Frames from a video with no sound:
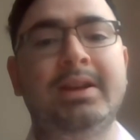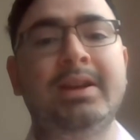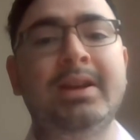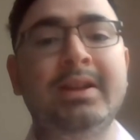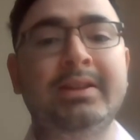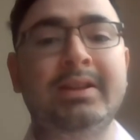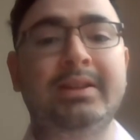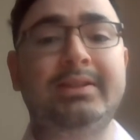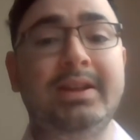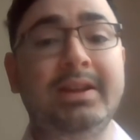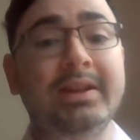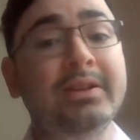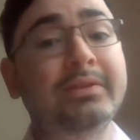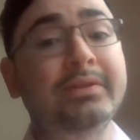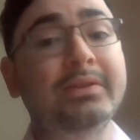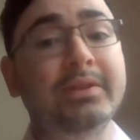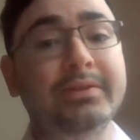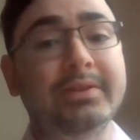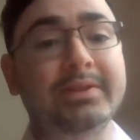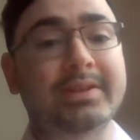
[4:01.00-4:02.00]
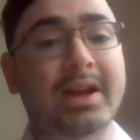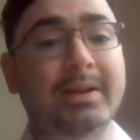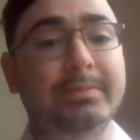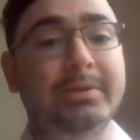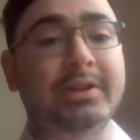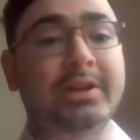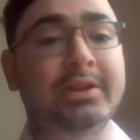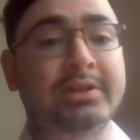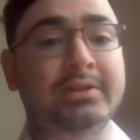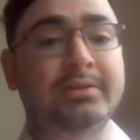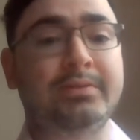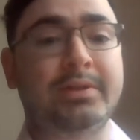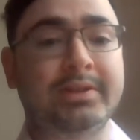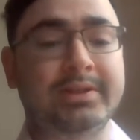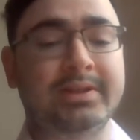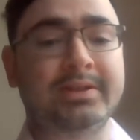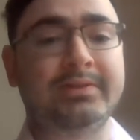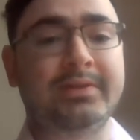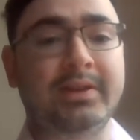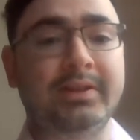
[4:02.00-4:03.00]
The data flow of this application works
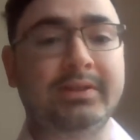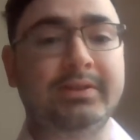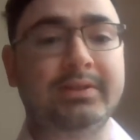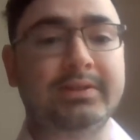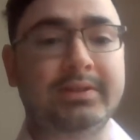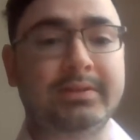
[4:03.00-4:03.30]
as follows.